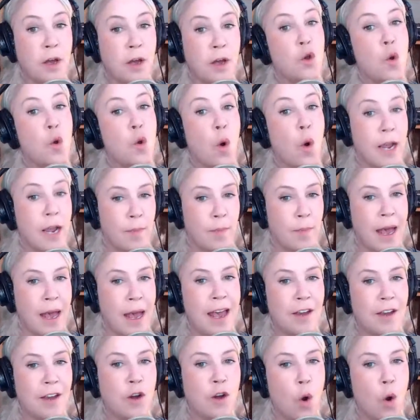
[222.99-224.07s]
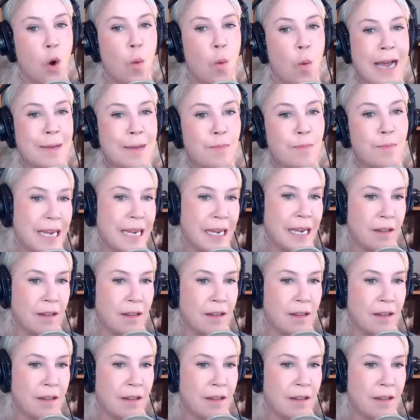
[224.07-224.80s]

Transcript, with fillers: noyb, N O Y B.